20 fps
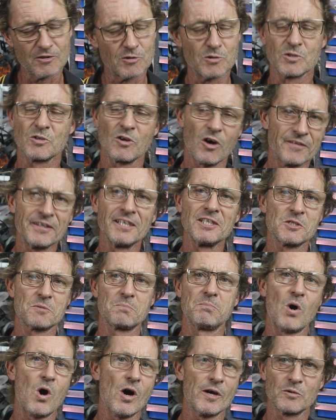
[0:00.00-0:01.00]
there was I think
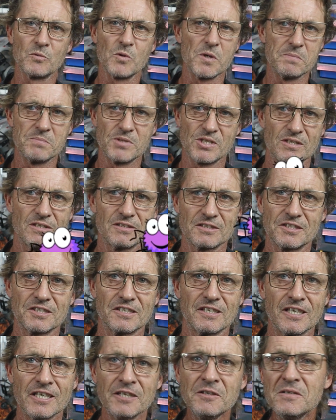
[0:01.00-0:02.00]
spider webs in it,
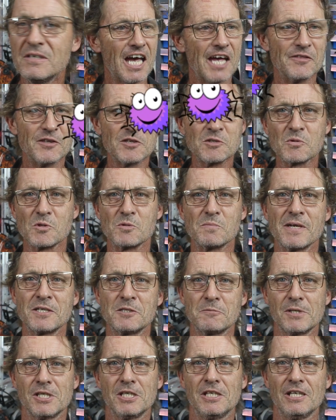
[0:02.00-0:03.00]
and this was meant
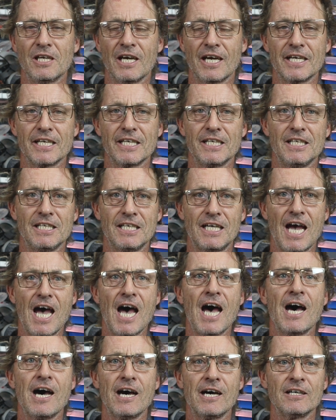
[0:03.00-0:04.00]
to be a
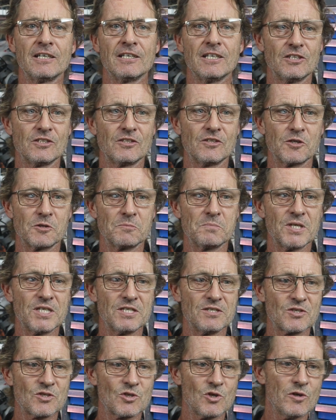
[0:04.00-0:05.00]
car that had
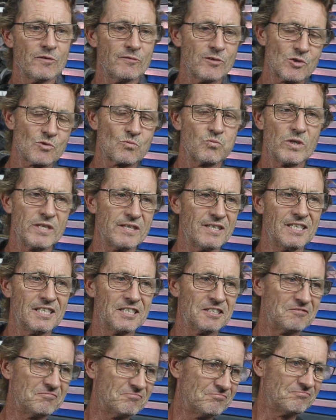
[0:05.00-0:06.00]
been serviced
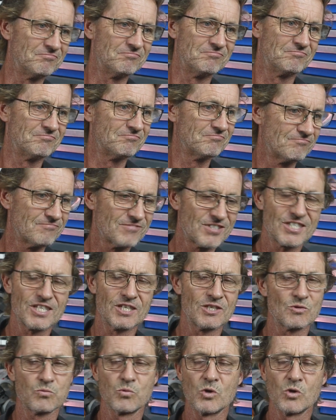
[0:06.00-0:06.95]
within 6